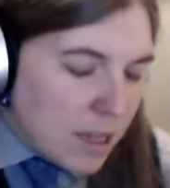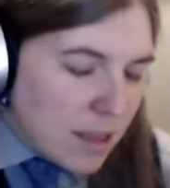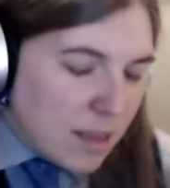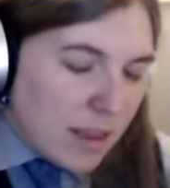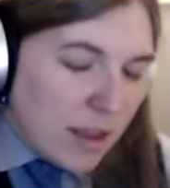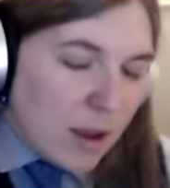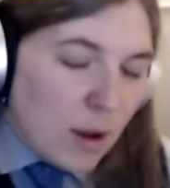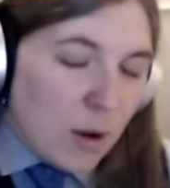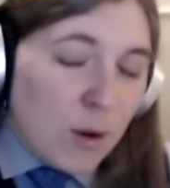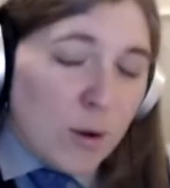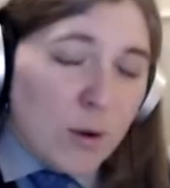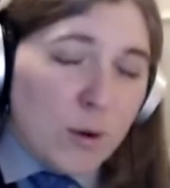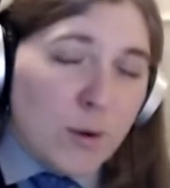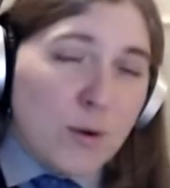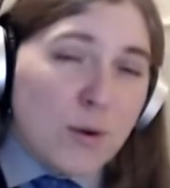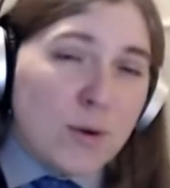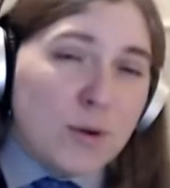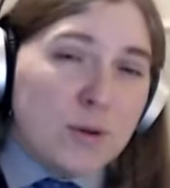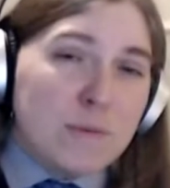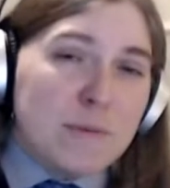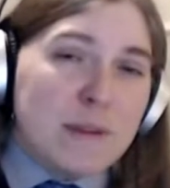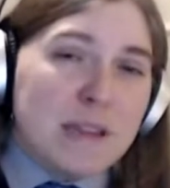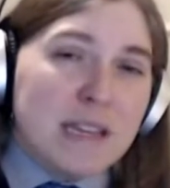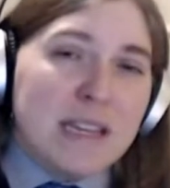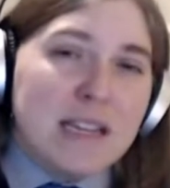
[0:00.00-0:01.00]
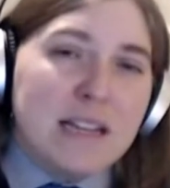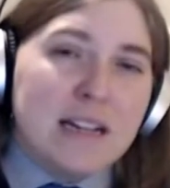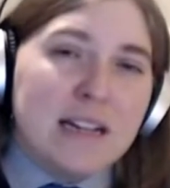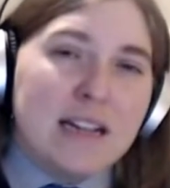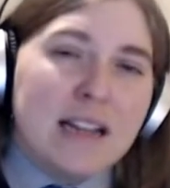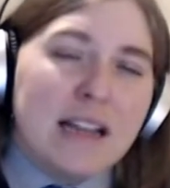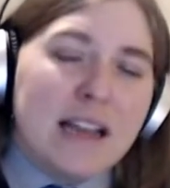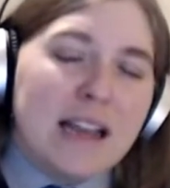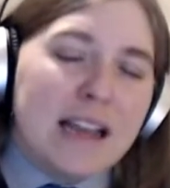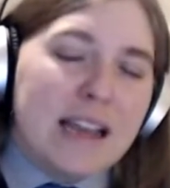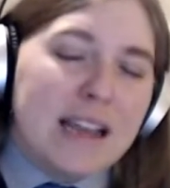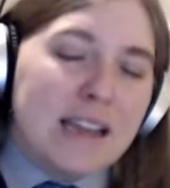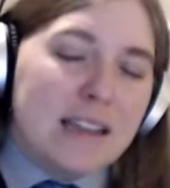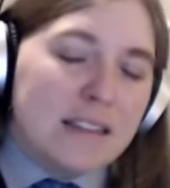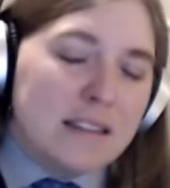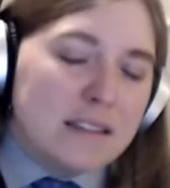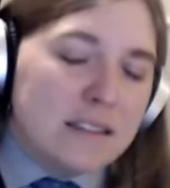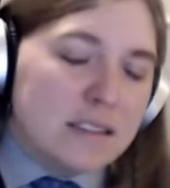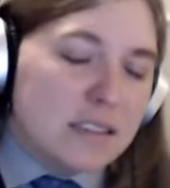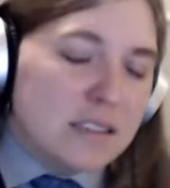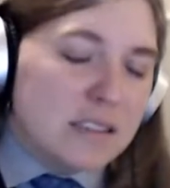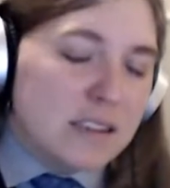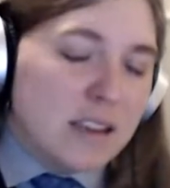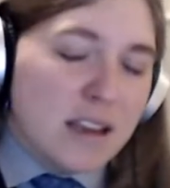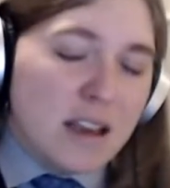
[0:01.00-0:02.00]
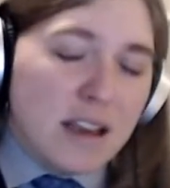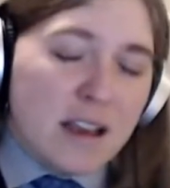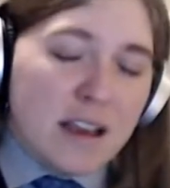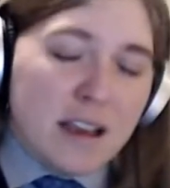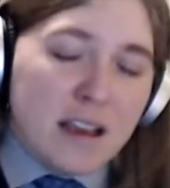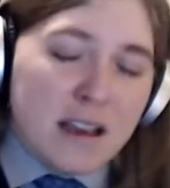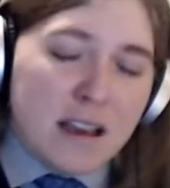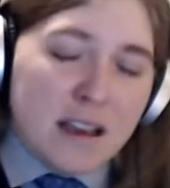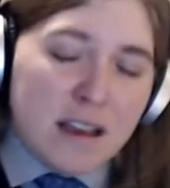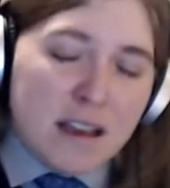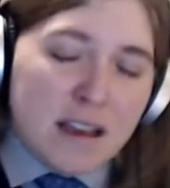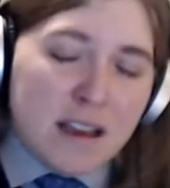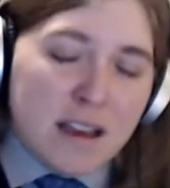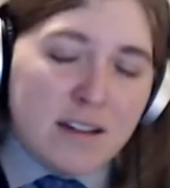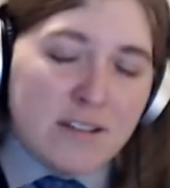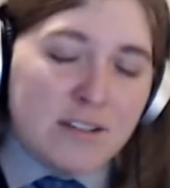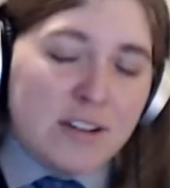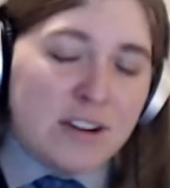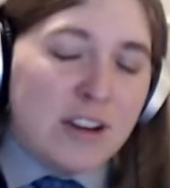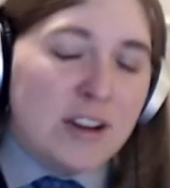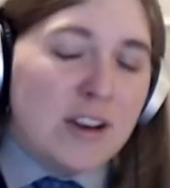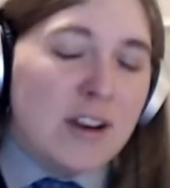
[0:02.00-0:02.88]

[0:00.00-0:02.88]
They hold me like the the sun